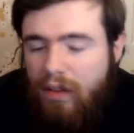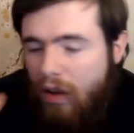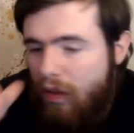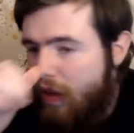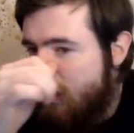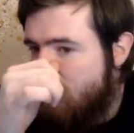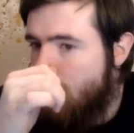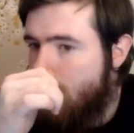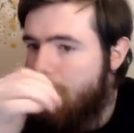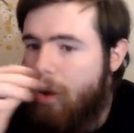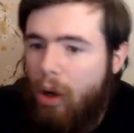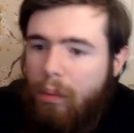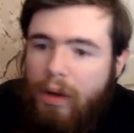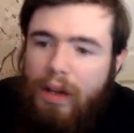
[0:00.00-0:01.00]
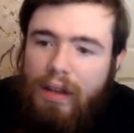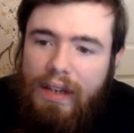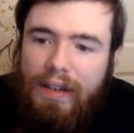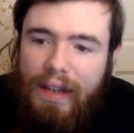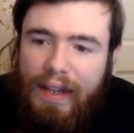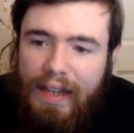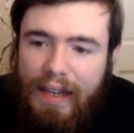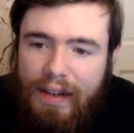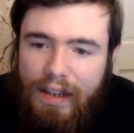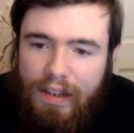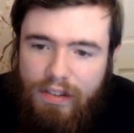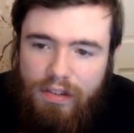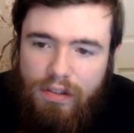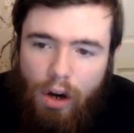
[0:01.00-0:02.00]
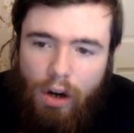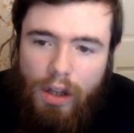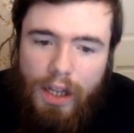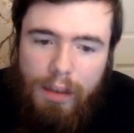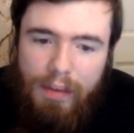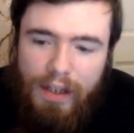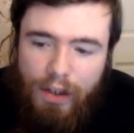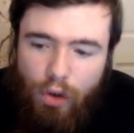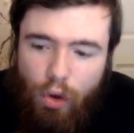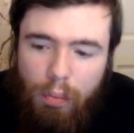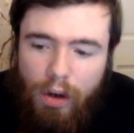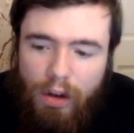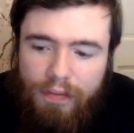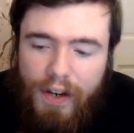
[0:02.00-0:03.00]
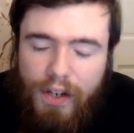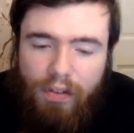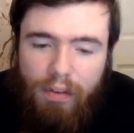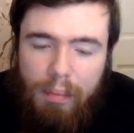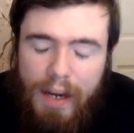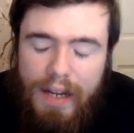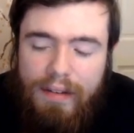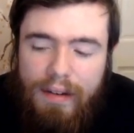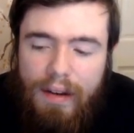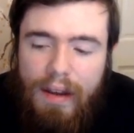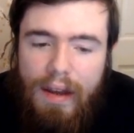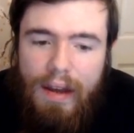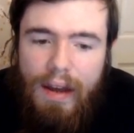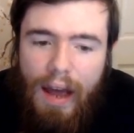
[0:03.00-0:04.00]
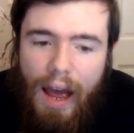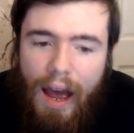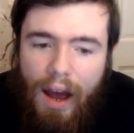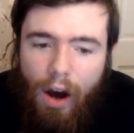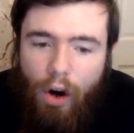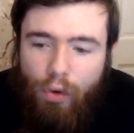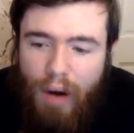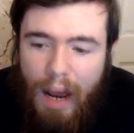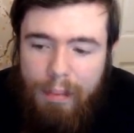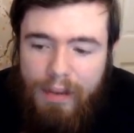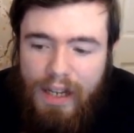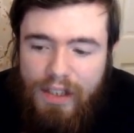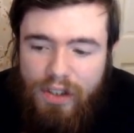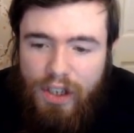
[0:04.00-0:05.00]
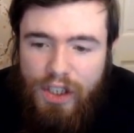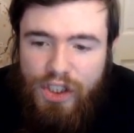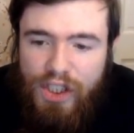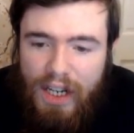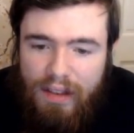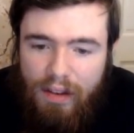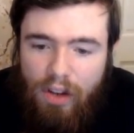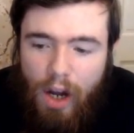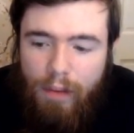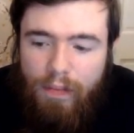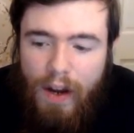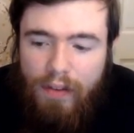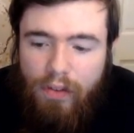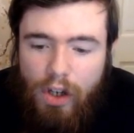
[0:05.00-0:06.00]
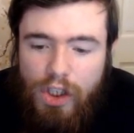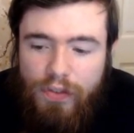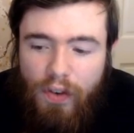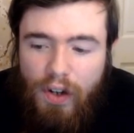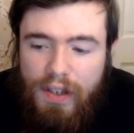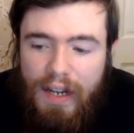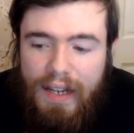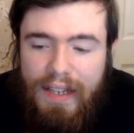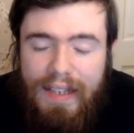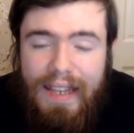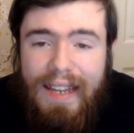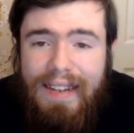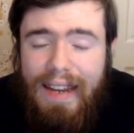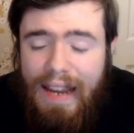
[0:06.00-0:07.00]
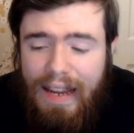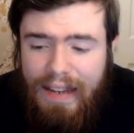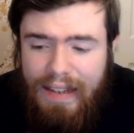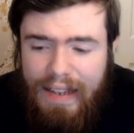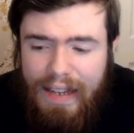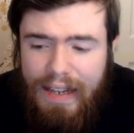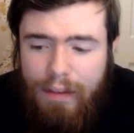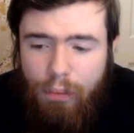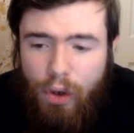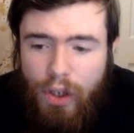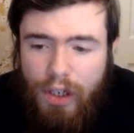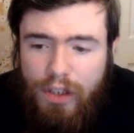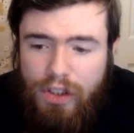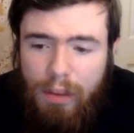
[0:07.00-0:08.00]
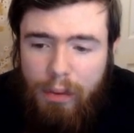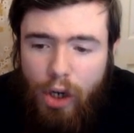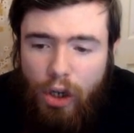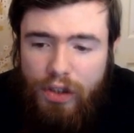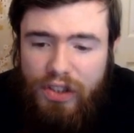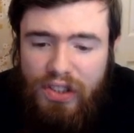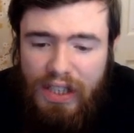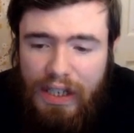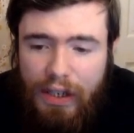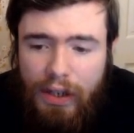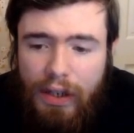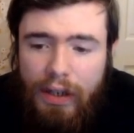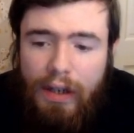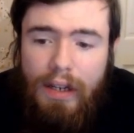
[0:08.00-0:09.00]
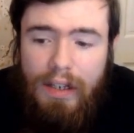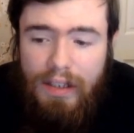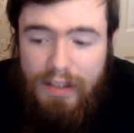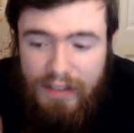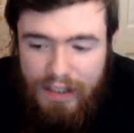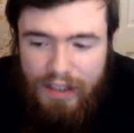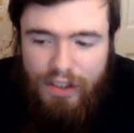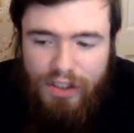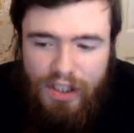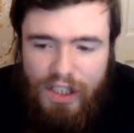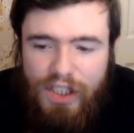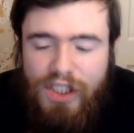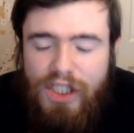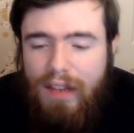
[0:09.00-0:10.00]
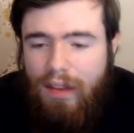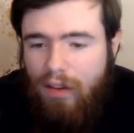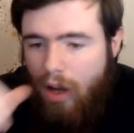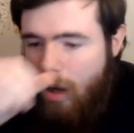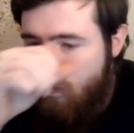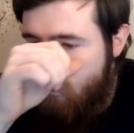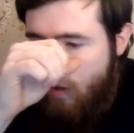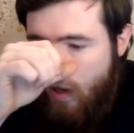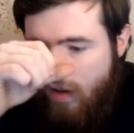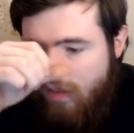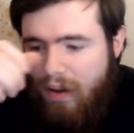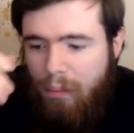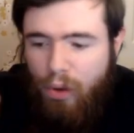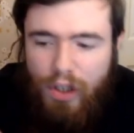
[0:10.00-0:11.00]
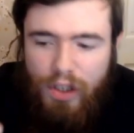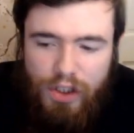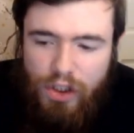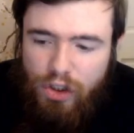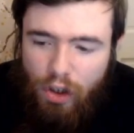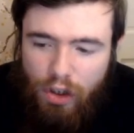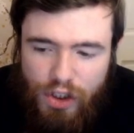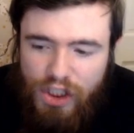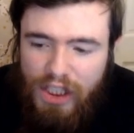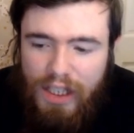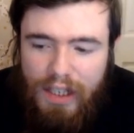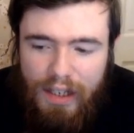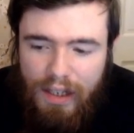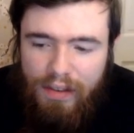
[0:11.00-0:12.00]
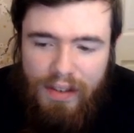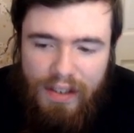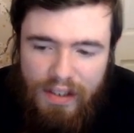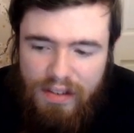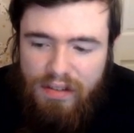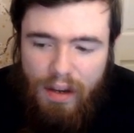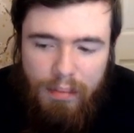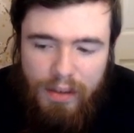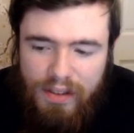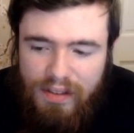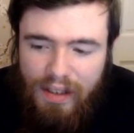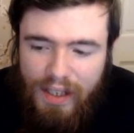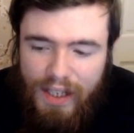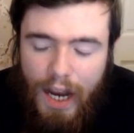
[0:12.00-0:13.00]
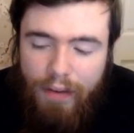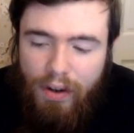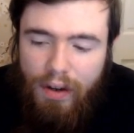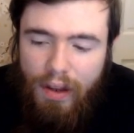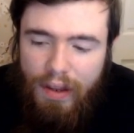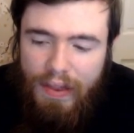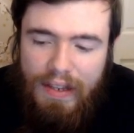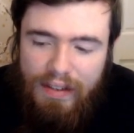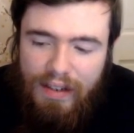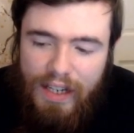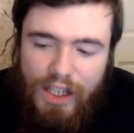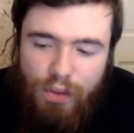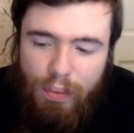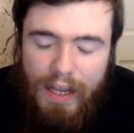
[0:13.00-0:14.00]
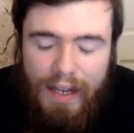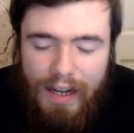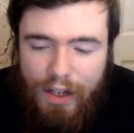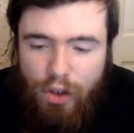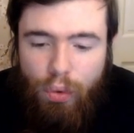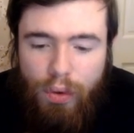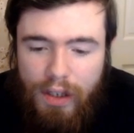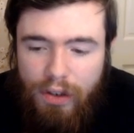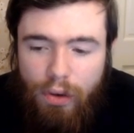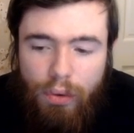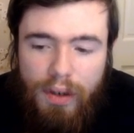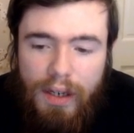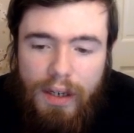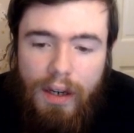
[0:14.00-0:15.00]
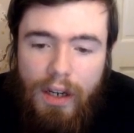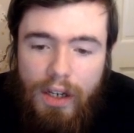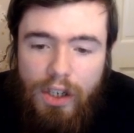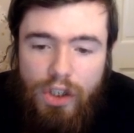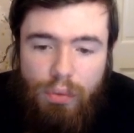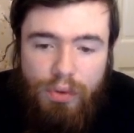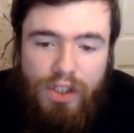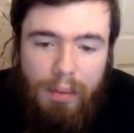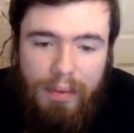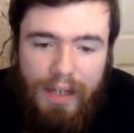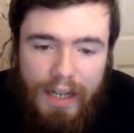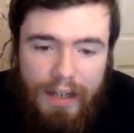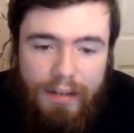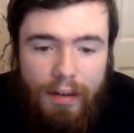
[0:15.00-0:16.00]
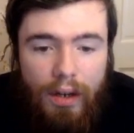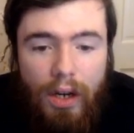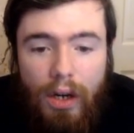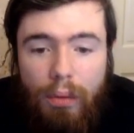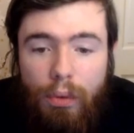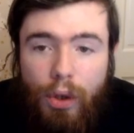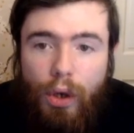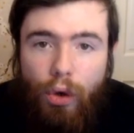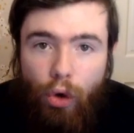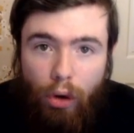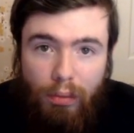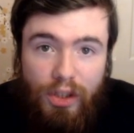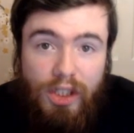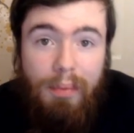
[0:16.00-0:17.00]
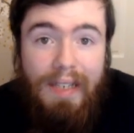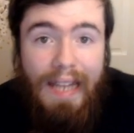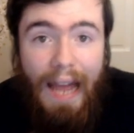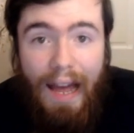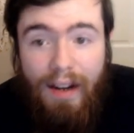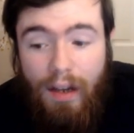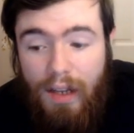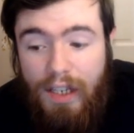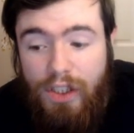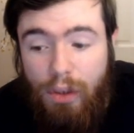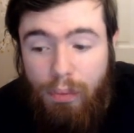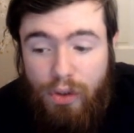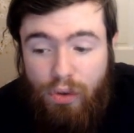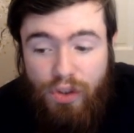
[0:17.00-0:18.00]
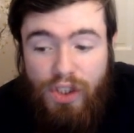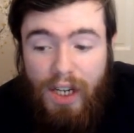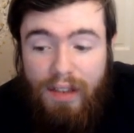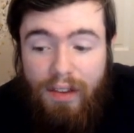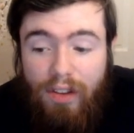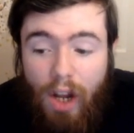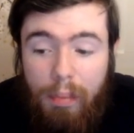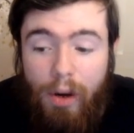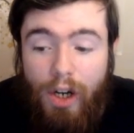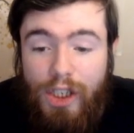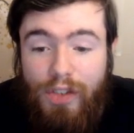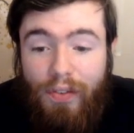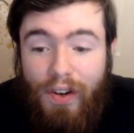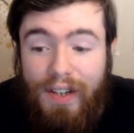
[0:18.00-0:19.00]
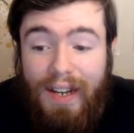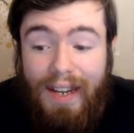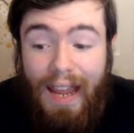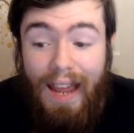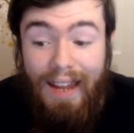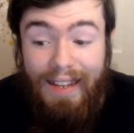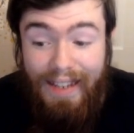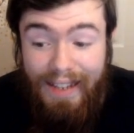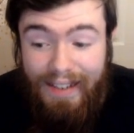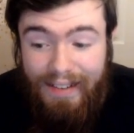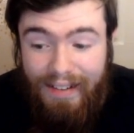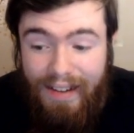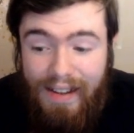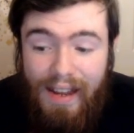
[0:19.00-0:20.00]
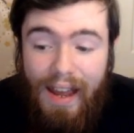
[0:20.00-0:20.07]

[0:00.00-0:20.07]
Now that's going to permanently negate his Starling, meaning no more effect from it. Our Raptite's going to check the top 5 cards of our deck yet again. We're going to summon out Seeker. Seeker's going to check the top 5, and we're going to start chaining these summons together. In this case, we had a Doki Doki, so we'll summon it. We're going to normal summon the Analyzer, which will check the top cards of our deck again.